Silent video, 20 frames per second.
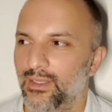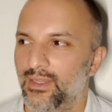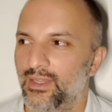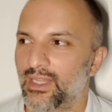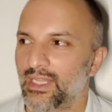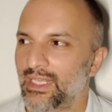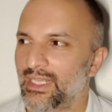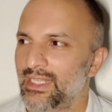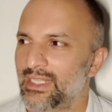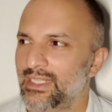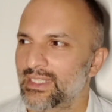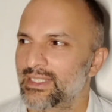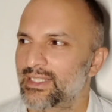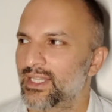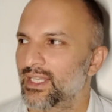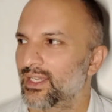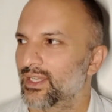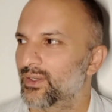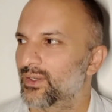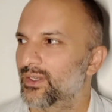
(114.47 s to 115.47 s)
things
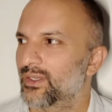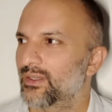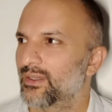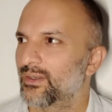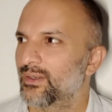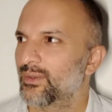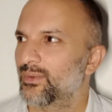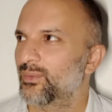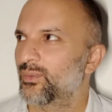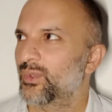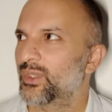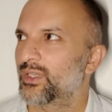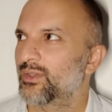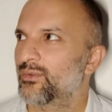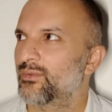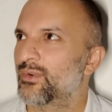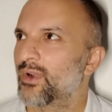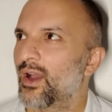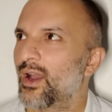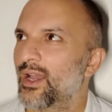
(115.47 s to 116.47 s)
that would
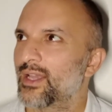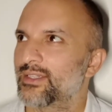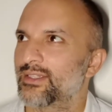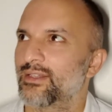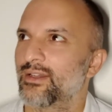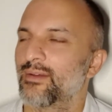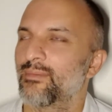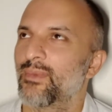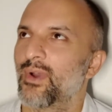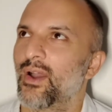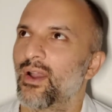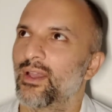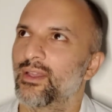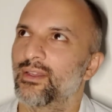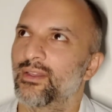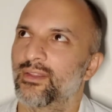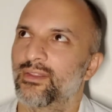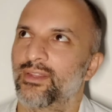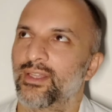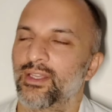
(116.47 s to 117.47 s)
arise in our mind,
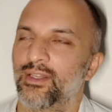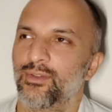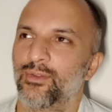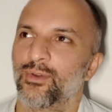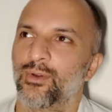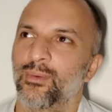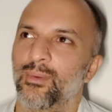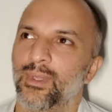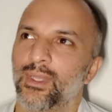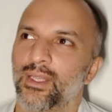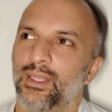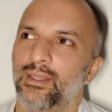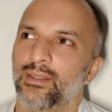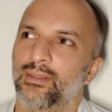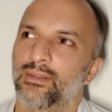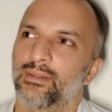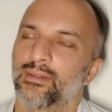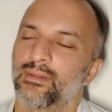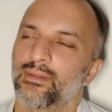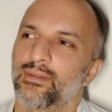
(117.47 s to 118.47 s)
I think, normally.
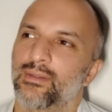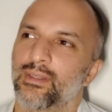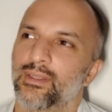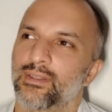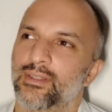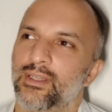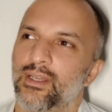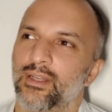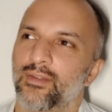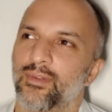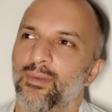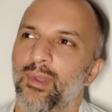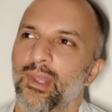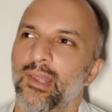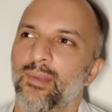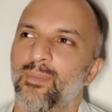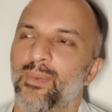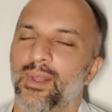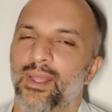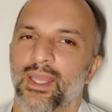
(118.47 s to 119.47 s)
There's kind of
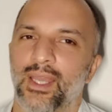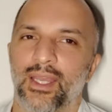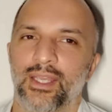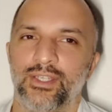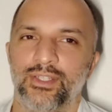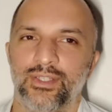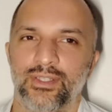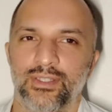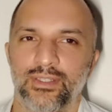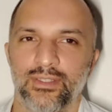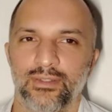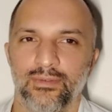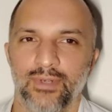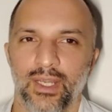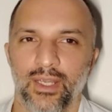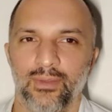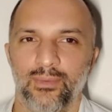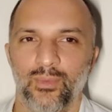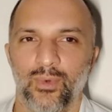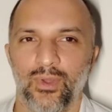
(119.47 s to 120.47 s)
implications
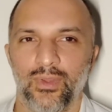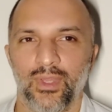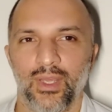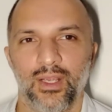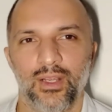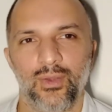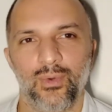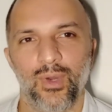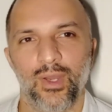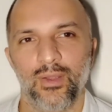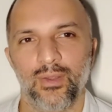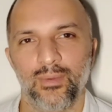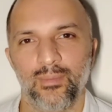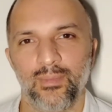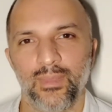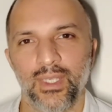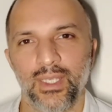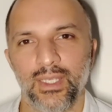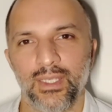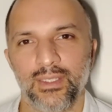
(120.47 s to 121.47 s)
around what that quote
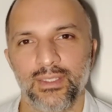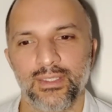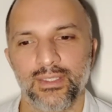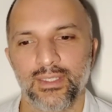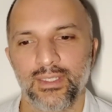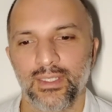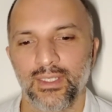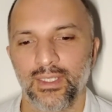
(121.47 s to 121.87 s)
means.